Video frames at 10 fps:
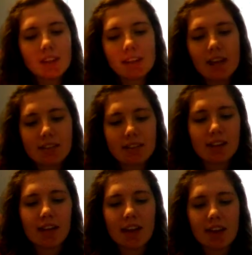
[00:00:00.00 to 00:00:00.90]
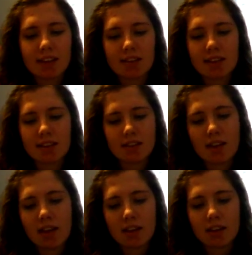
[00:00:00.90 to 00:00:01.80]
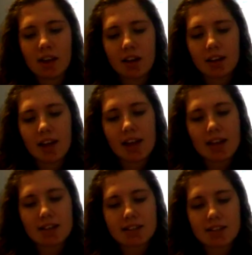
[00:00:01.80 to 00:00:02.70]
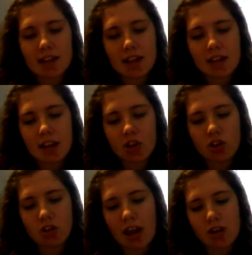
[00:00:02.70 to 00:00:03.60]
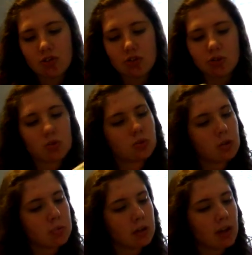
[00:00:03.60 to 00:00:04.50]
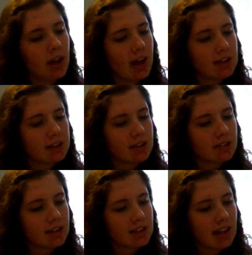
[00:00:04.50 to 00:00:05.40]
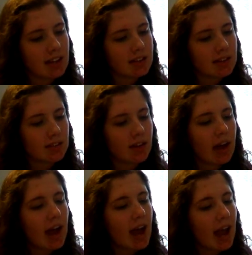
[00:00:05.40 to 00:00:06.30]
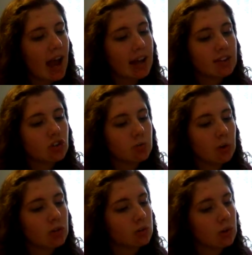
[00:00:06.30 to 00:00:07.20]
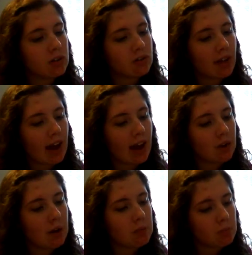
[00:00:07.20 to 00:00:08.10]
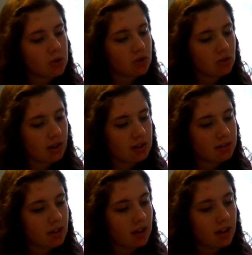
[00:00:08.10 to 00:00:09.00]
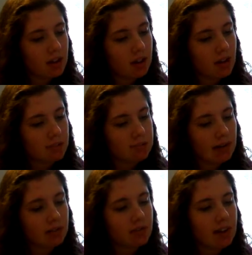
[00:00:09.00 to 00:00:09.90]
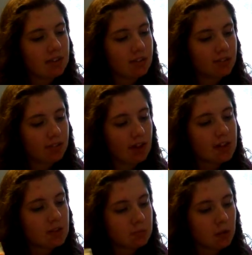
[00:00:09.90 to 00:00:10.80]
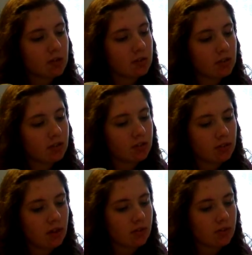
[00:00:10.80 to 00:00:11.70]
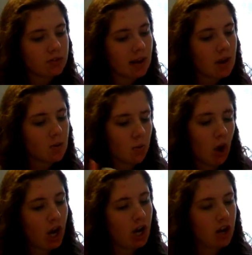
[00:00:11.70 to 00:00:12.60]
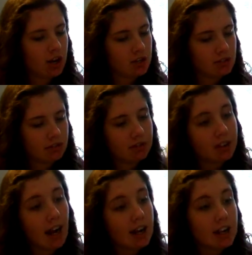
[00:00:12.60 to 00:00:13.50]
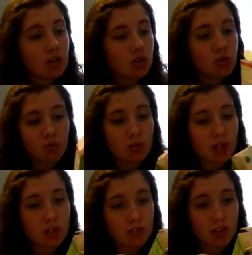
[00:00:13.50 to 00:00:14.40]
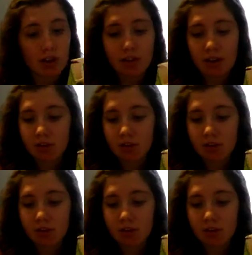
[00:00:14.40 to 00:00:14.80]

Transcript: Next thing is this Garnier Skin Naturals Pure Active Intensive Anti-Spot 24 Hour Moisturiser, mattifies and fights spots, results from day one. And it's just really good stuff.